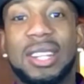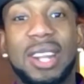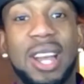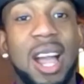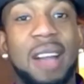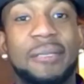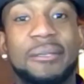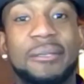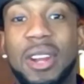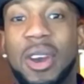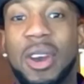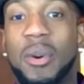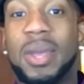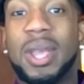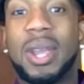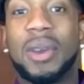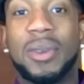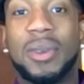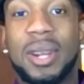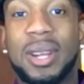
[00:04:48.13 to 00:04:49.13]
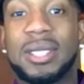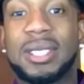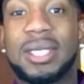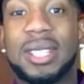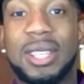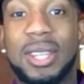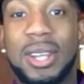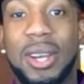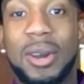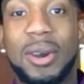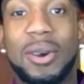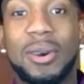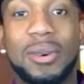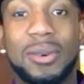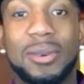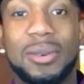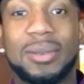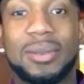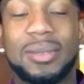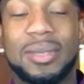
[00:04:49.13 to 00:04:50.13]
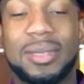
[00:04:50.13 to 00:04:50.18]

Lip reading: off in a way where I say, yo,